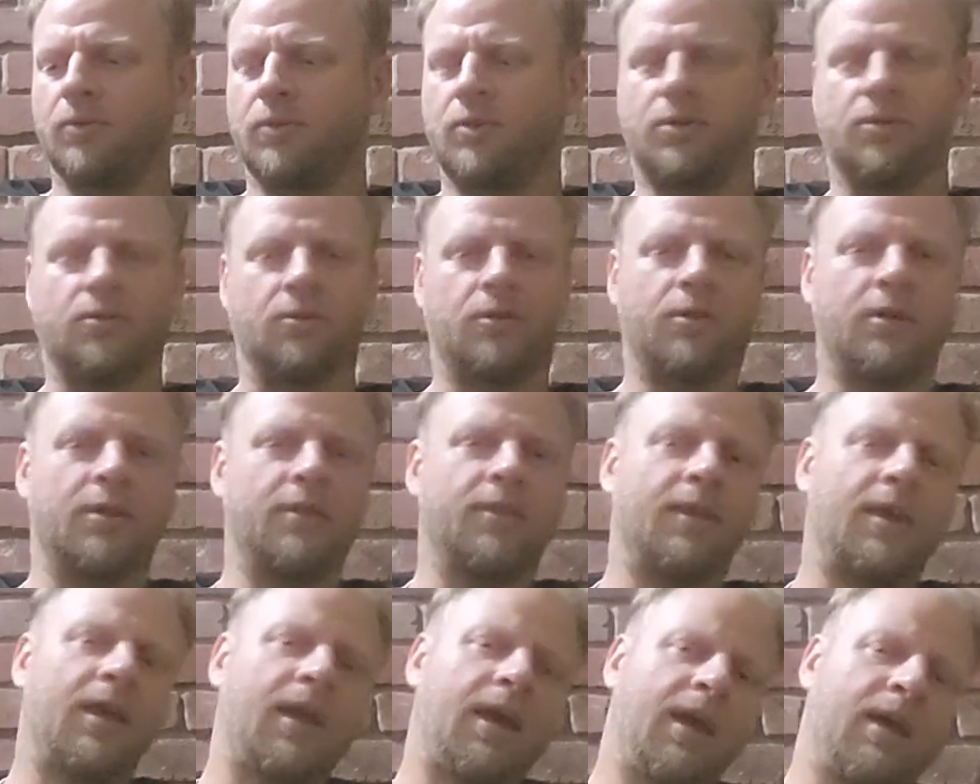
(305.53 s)
Do you
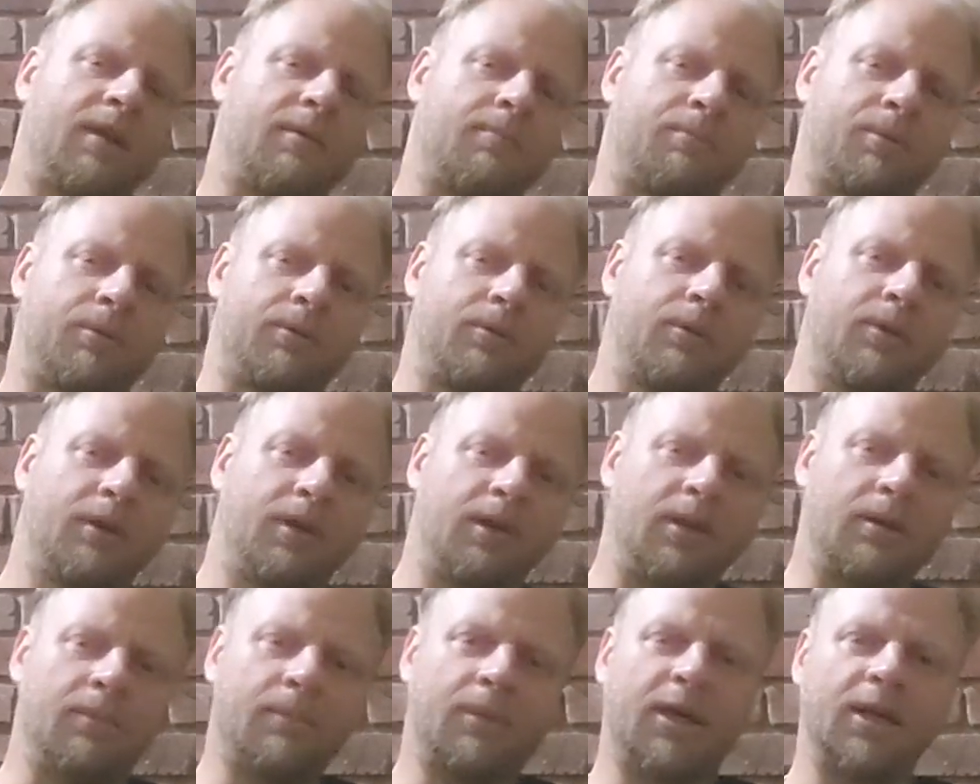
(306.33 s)
think they had Buddha
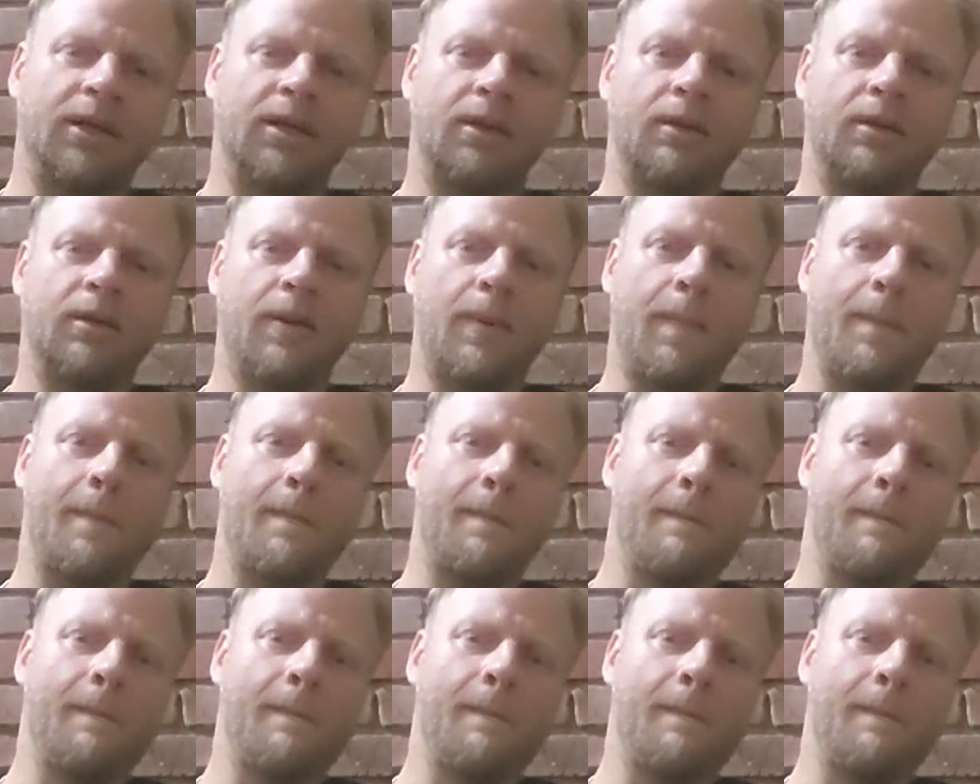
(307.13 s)
in mind?